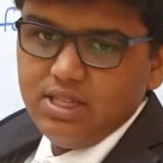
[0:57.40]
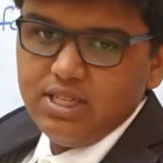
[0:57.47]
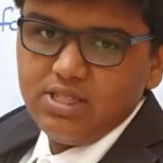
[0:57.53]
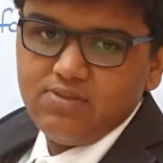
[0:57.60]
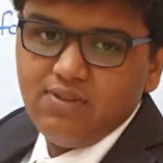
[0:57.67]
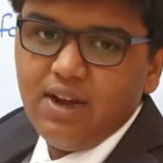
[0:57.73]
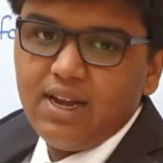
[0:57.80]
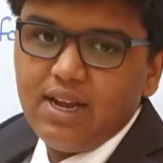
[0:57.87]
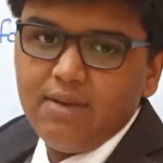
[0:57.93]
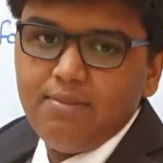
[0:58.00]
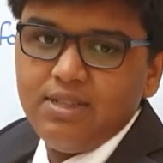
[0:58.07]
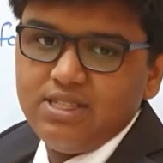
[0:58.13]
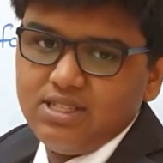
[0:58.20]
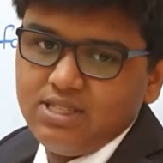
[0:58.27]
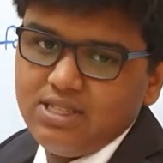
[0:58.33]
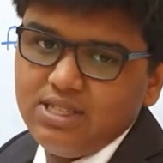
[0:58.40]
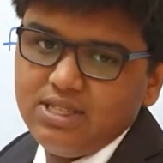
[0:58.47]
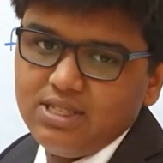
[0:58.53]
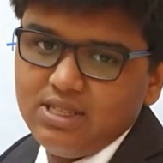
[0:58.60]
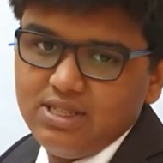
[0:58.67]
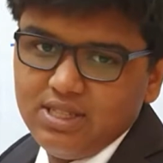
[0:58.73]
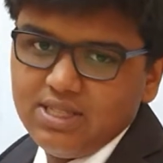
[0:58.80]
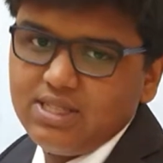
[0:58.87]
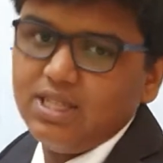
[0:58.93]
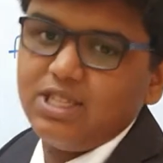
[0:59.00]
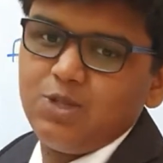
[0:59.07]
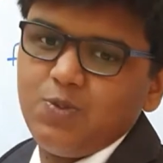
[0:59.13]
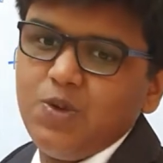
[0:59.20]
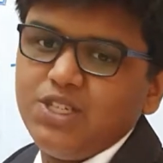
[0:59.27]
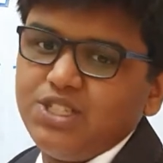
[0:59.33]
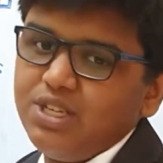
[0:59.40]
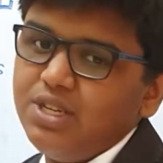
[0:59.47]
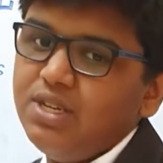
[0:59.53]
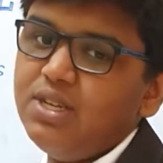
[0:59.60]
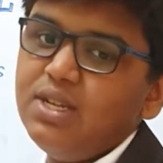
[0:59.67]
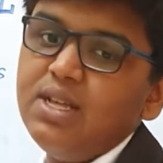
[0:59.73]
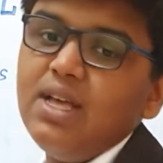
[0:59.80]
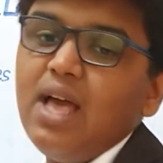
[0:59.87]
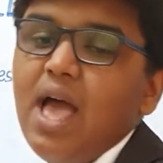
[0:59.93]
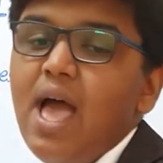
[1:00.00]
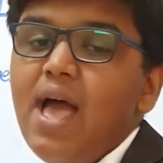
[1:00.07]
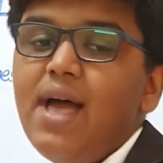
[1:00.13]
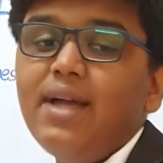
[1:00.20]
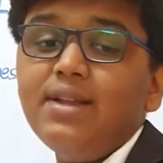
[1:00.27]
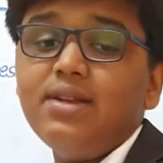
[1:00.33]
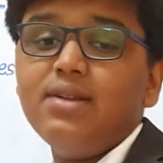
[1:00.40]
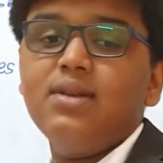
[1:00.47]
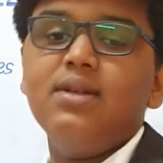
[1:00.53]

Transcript: variables, this expression, and